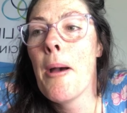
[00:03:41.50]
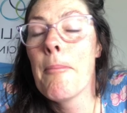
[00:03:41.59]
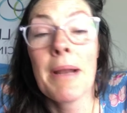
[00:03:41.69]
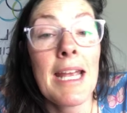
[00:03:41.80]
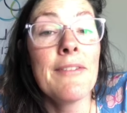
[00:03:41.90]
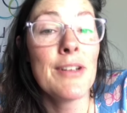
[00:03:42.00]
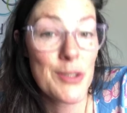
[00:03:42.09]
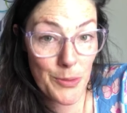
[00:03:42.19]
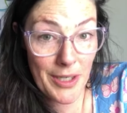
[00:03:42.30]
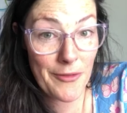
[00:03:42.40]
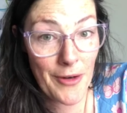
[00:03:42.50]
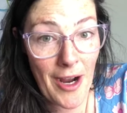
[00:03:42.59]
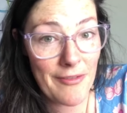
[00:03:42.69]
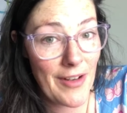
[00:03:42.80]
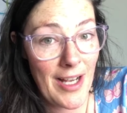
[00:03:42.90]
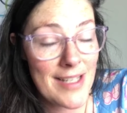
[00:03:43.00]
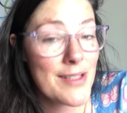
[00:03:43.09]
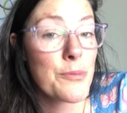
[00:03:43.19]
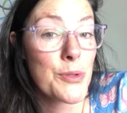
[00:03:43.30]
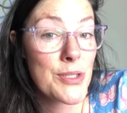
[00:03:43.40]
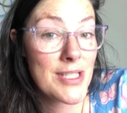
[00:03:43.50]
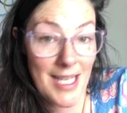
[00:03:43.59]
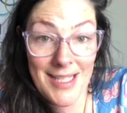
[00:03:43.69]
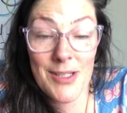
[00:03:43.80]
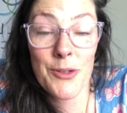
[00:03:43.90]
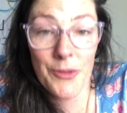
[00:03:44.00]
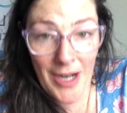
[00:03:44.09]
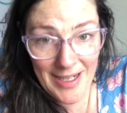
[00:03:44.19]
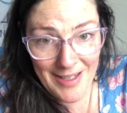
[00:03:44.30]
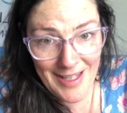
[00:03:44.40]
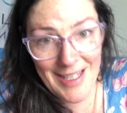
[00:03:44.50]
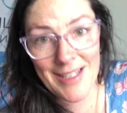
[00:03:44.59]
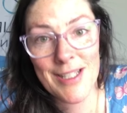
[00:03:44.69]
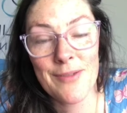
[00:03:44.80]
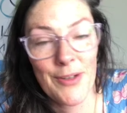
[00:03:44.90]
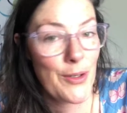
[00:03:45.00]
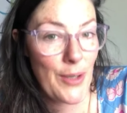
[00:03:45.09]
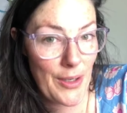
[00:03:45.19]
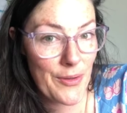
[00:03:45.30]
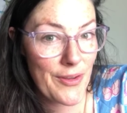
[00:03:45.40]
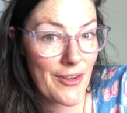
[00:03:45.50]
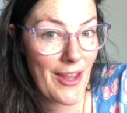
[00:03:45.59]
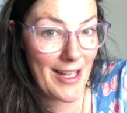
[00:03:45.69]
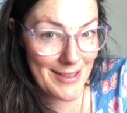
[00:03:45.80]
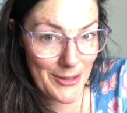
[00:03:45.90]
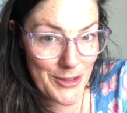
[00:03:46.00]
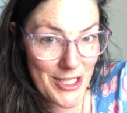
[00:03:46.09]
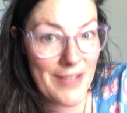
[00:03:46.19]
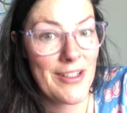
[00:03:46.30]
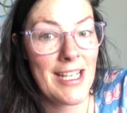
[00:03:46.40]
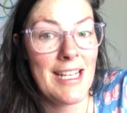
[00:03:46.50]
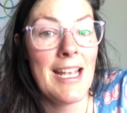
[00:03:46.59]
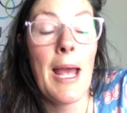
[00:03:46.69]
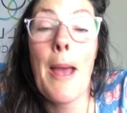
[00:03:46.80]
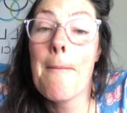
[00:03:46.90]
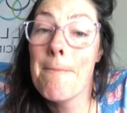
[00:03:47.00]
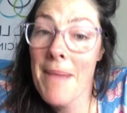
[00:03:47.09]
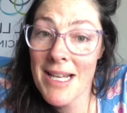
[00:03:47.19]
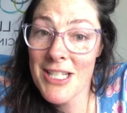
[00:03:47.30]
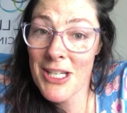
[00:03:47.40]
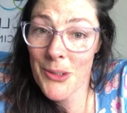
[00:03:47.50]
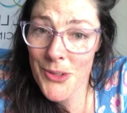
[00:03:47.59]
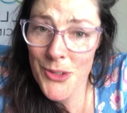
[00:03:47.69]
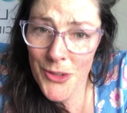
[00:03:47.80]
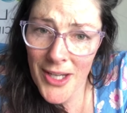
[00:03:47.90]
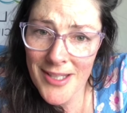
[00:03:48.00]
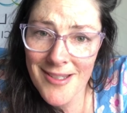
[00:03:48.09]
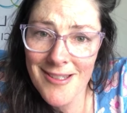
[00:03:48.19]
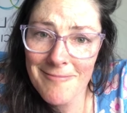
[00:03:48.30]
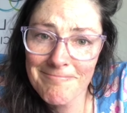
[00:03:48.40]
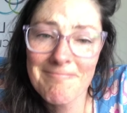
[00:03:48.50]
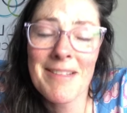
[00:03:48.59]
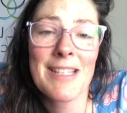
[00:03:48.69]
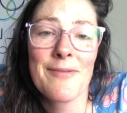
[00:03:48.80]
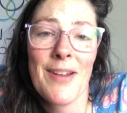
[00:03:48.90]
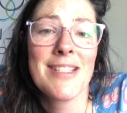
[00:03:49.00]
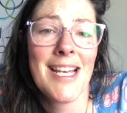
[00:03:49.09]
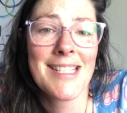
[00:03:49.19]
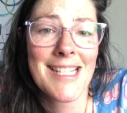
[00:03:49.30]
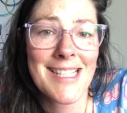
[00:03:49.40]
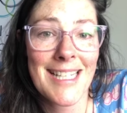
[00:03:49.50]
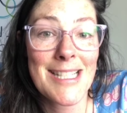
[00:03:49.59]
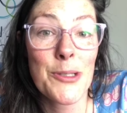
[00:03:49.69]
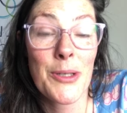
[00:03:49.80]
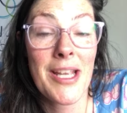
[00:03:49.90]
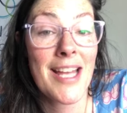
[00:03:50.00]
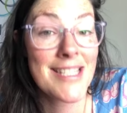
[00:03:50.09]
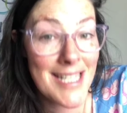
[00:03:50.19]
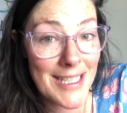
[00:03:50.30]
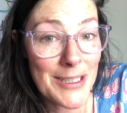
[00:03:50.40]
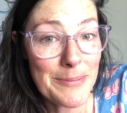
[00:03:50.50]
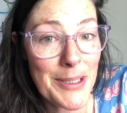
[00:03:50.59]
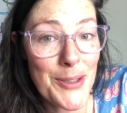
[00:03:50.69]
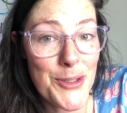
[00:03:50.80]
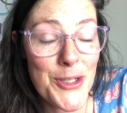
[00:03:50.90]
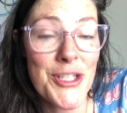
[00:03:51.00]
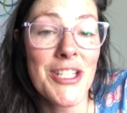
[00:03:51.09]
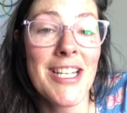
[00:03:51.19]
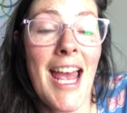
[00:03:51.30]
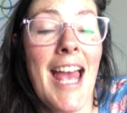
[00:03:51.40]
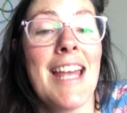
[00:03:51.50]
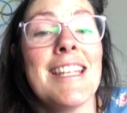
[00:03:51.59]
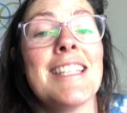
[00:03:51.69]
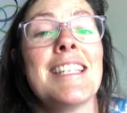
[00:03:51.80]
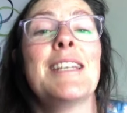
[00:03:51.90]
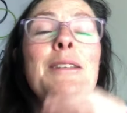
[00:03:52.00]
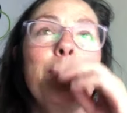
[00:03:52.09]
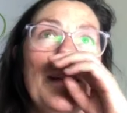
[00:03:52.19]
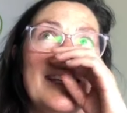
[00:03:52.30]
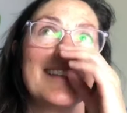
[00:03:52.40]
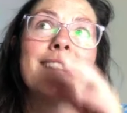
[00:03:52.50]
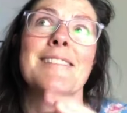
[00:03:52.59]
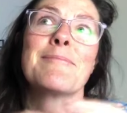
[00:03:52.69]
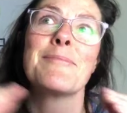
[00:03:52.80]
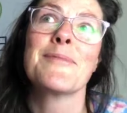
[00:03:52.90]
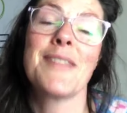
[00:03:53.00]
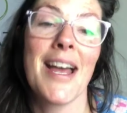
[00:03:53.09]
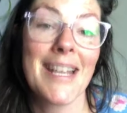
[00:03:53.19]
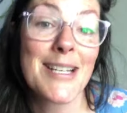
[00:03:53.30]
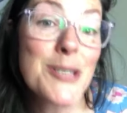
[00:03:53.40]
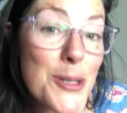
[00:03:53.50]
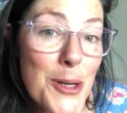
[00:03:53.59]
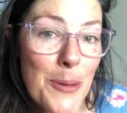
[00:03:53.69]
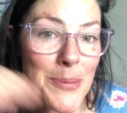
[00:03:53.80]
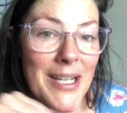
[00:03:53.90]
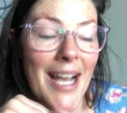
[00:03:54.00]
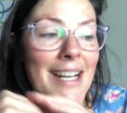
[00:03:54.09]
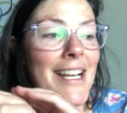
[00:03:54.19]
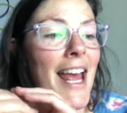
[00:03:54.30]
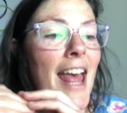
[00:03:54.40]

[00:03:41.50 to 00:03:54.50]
But even a 24 hour fast would, does great things for your health and longevity. Managing your stress, it's fantastic studies looking at telomere attrition, and the telomeres without getting too complicated,